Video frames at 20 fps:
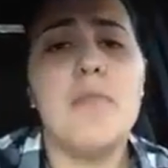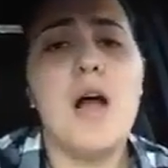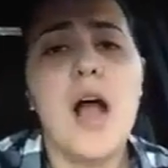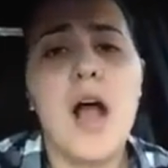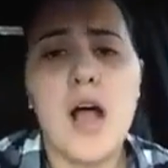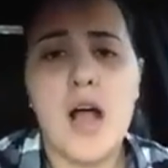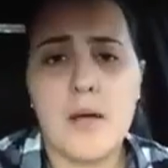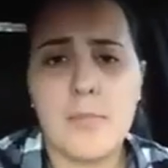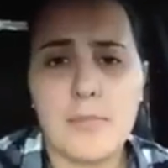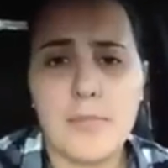
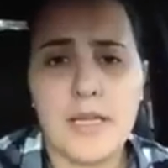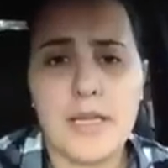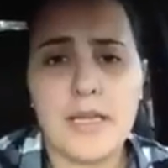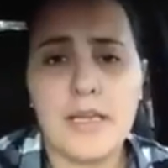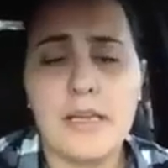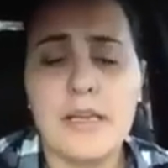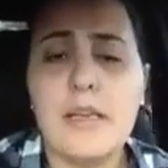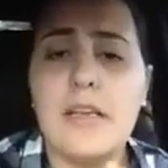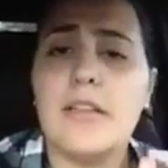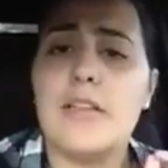
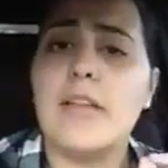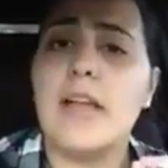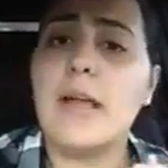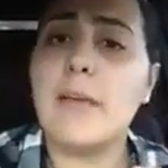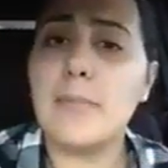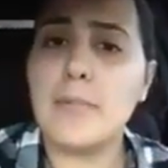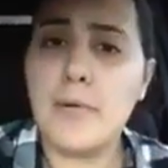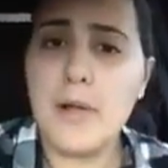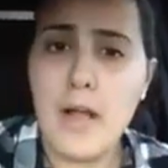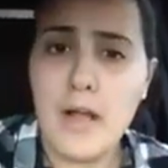Muhammad,
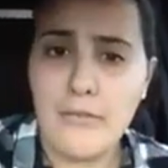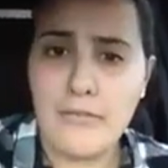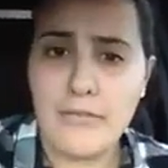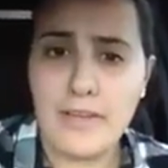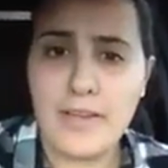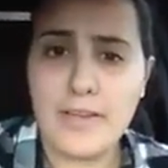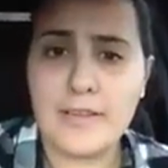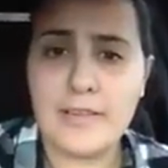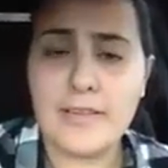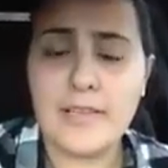their
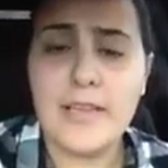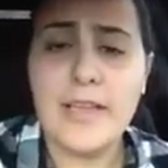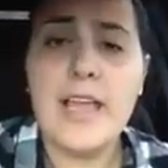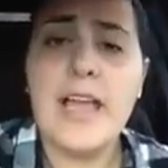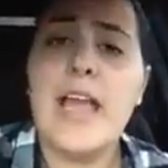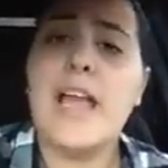prophet,